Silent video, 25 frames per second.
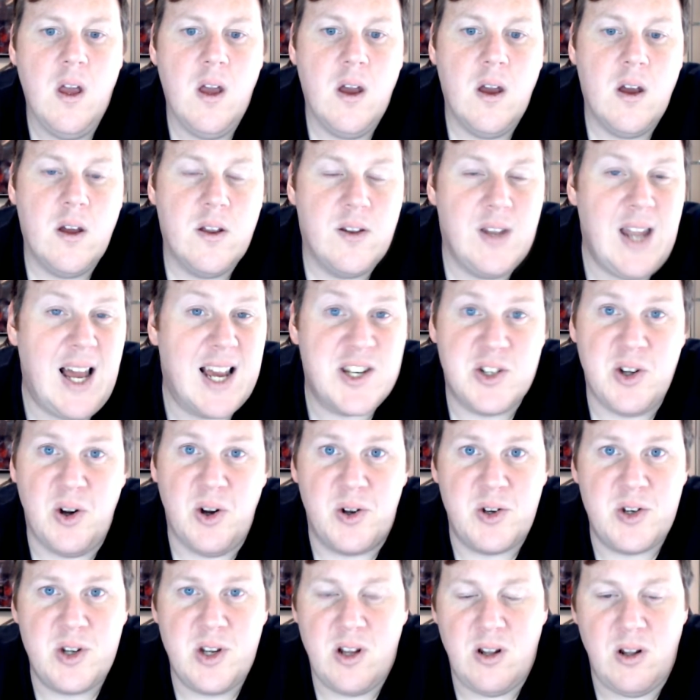Nice
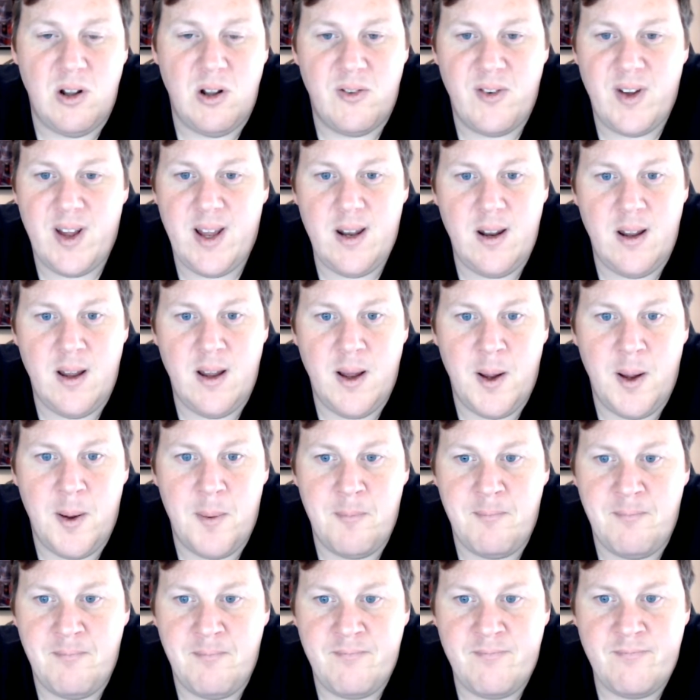touch, love it.
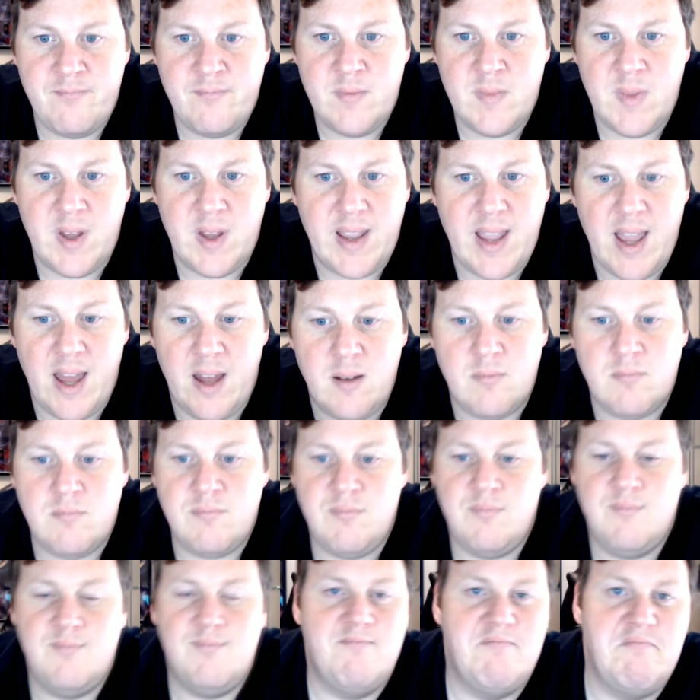Again,
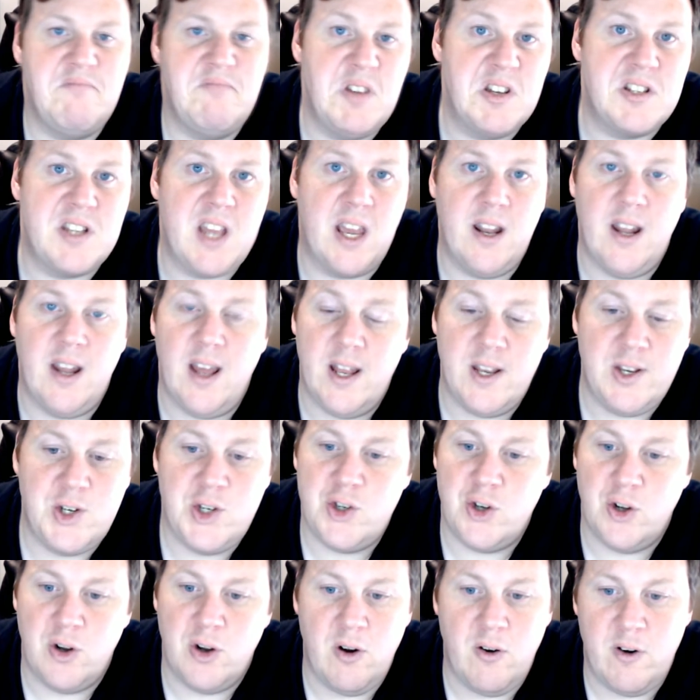this day and age
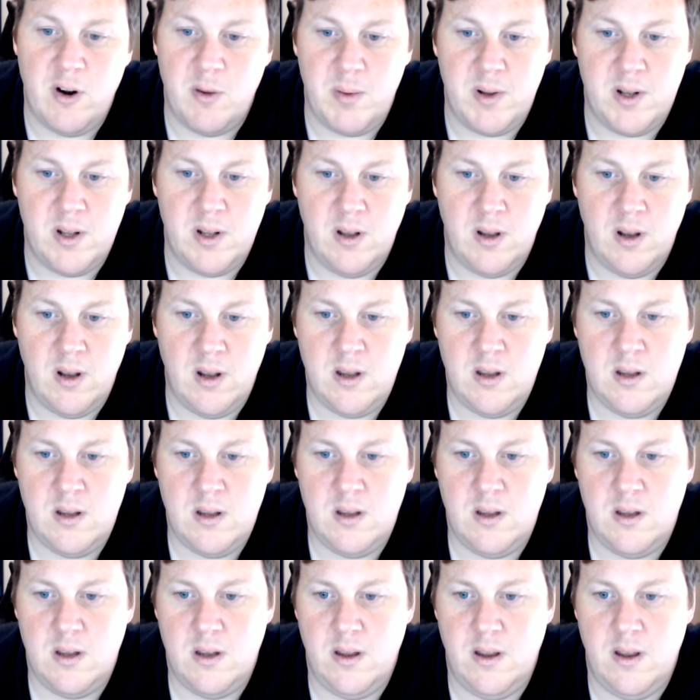should already be done,
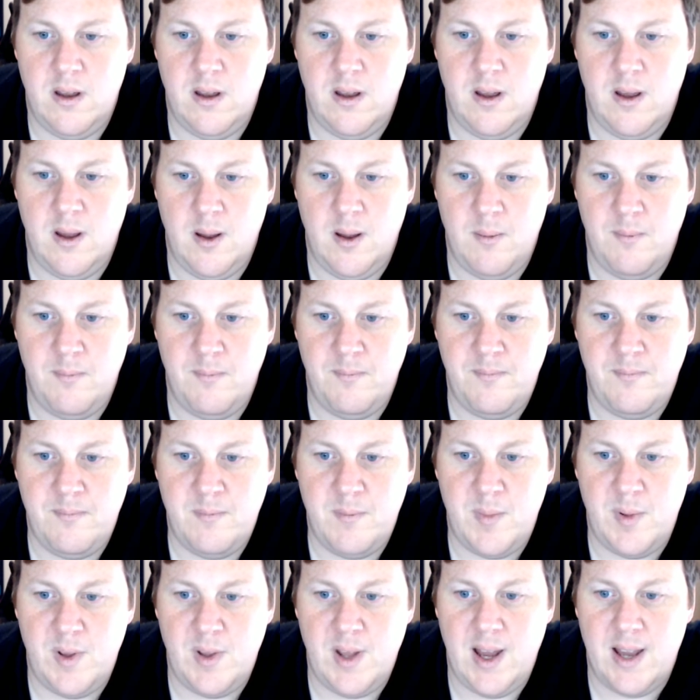
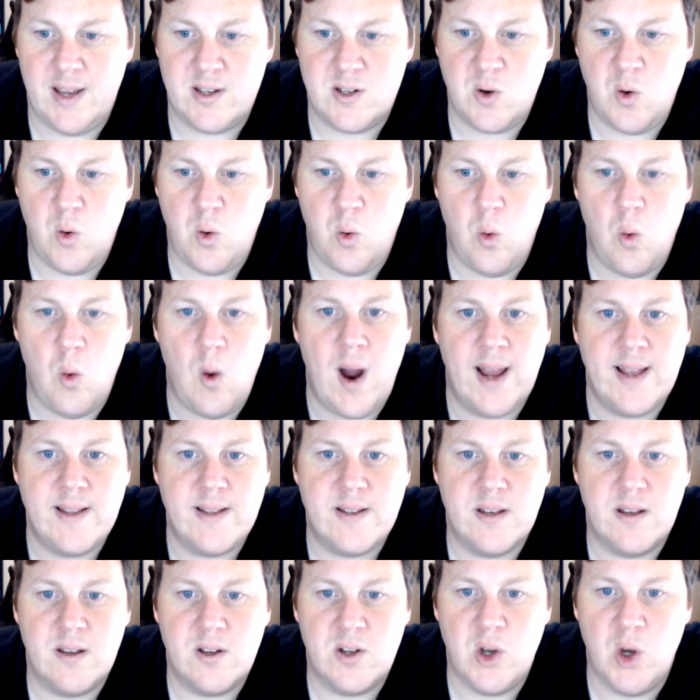but that is quite
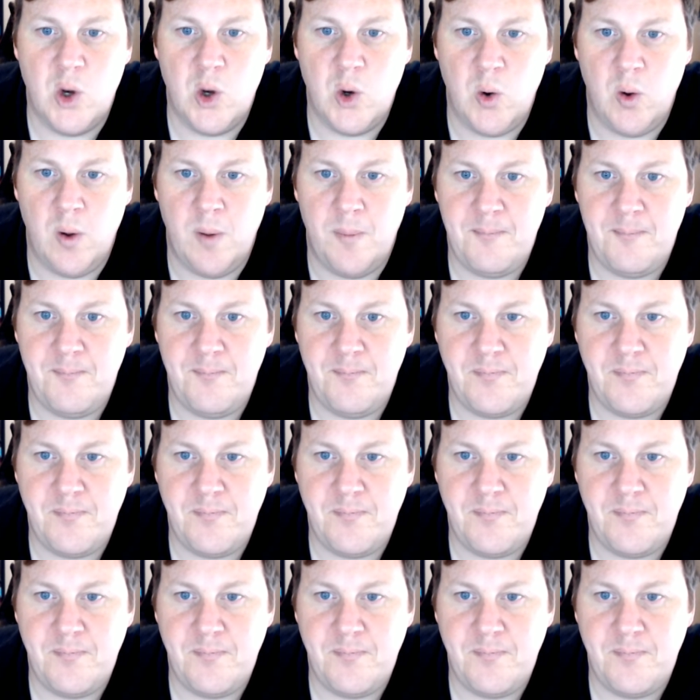cool.